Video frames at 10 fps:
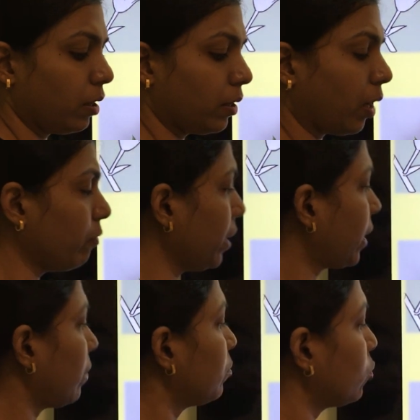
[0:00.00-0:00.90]
Now we
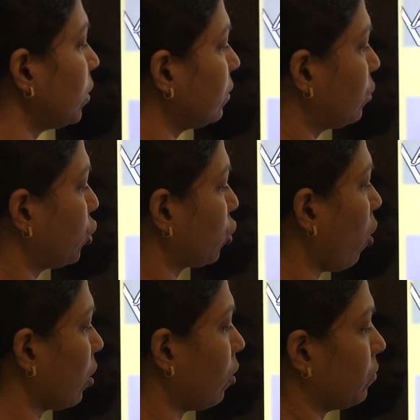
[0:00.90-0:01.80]
come to the
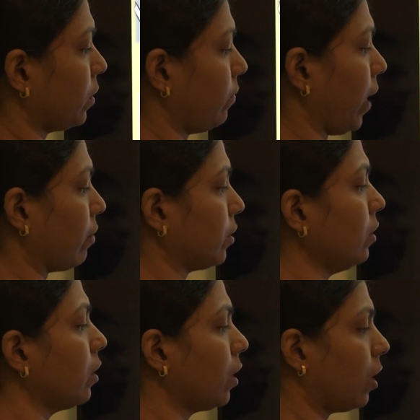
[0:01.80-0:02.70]
stalk of the
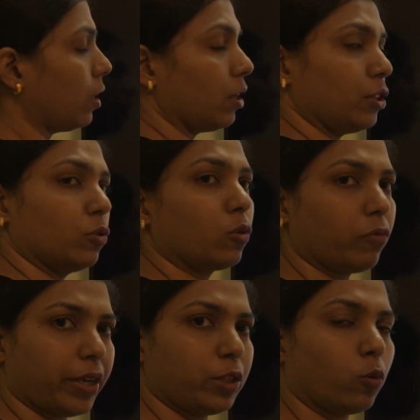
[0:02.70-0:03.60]
flower. You know,
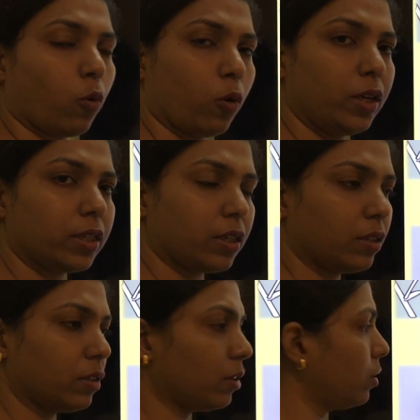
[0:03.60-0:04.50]
when you hold
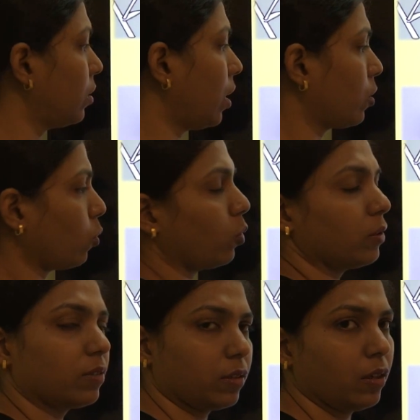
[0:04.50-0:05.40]
a
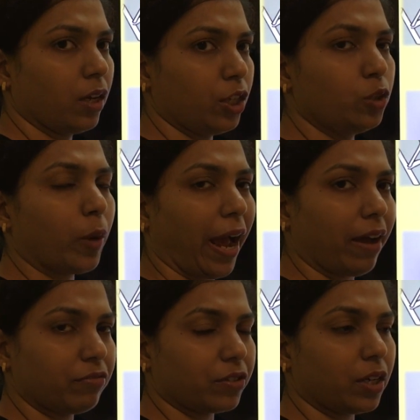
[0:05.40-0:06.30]
rose, you
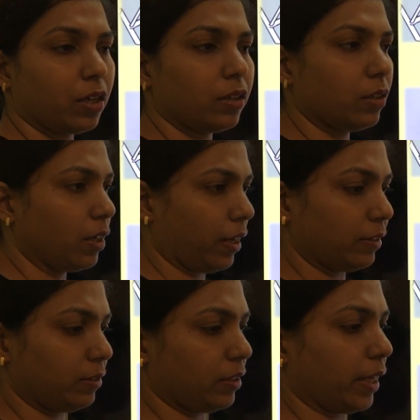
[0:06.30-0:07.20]
have
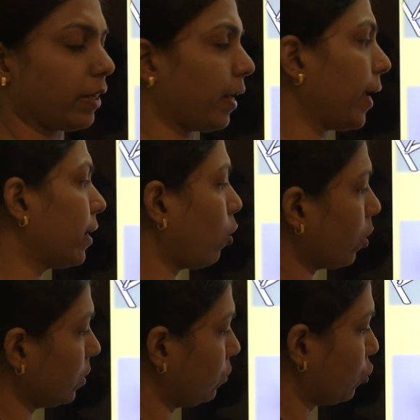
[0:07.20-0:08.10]
a stick like
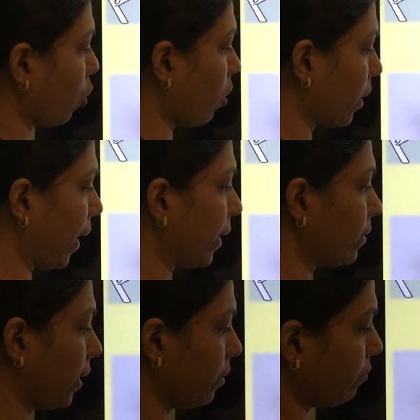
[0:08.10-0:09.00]
or a stalk
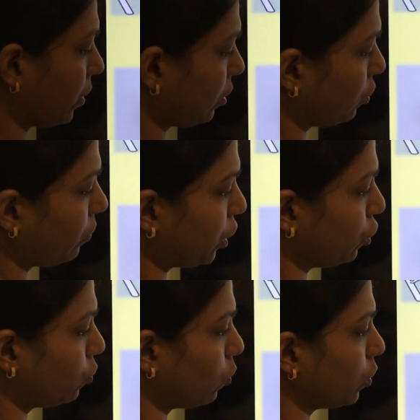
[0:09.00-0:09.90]
like thing which
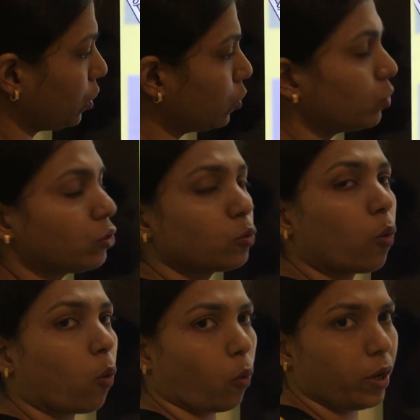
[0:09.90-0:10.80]
you use to
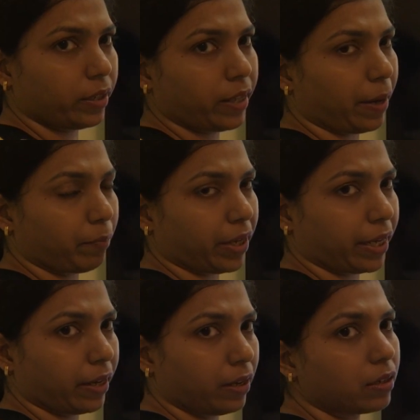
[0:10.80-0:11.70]
hold that
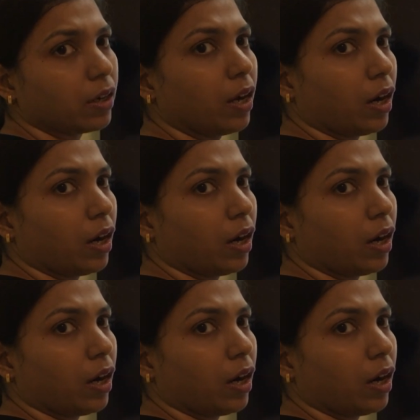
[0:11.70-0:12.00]
particular